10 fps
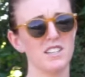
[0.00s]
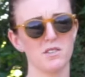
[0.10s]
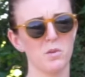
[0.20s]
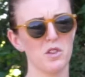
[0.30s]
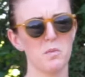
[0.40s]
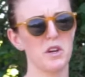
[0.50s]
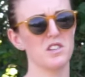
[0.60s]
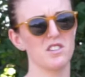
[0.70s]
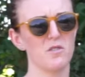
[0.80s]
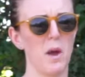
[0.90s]
didn't want the
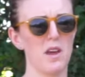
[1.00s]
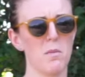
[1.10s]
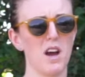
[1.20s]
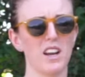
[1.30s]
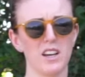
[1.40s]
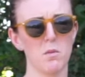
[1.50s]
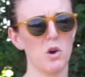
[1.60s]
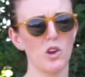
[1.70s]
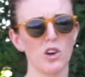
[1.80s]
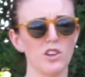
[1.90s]
burden of paying back any
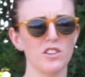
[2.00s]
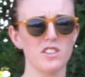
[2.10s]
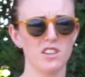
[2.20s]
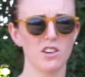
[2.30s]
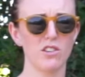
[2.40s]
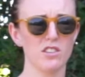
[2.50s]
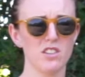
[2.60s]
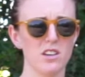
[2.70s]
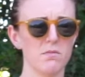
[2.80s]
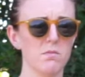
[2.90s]
more loans in the long
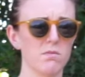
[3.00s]
term.